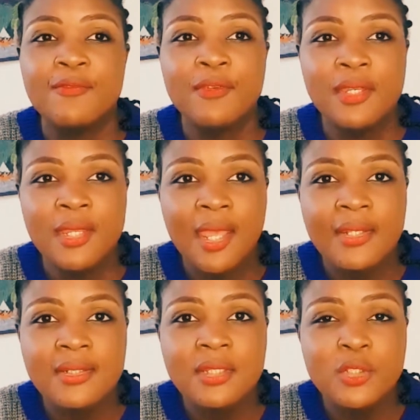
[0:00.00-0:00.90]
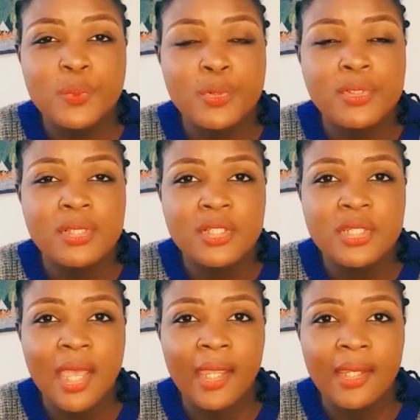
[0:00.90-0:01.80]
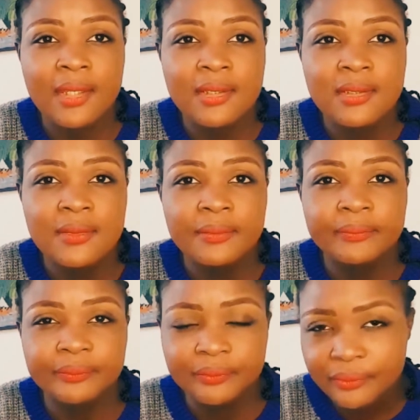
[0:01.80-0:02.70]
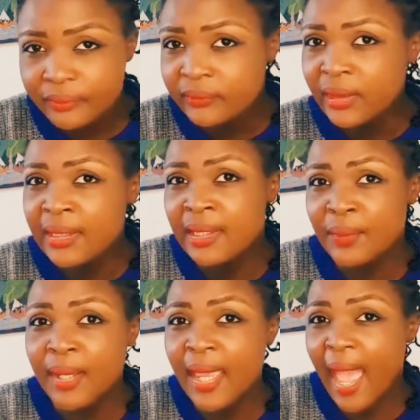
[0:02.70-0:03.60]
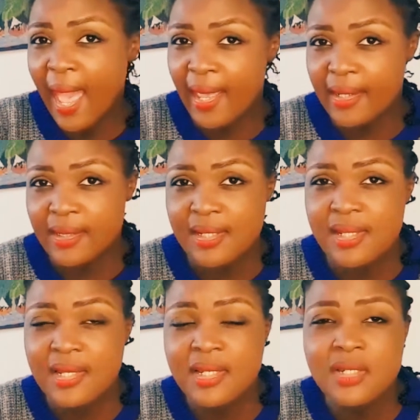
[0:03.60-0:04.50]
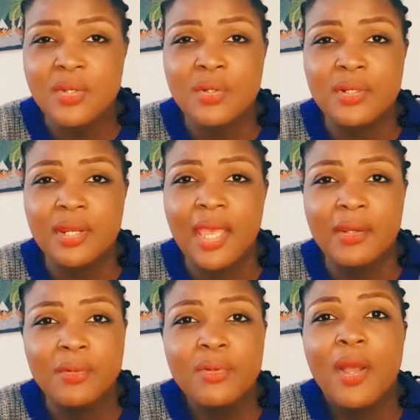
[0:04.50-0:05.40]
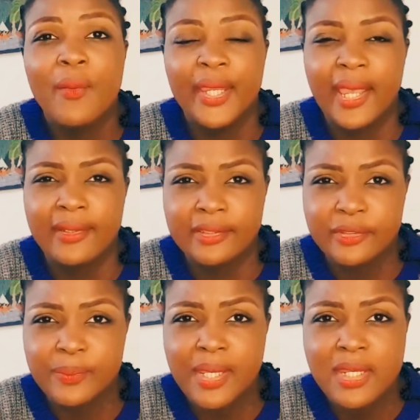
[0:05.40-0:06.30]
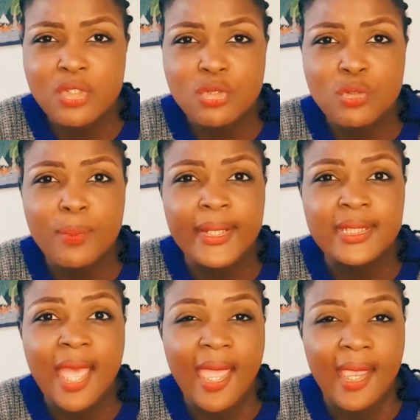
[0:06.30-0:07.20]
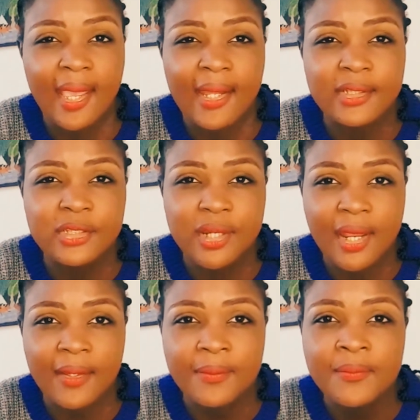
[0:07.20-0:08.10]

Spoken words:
Veneers, this procedure is the way I understand it, or I don't know how I can explain it to you, but I can try.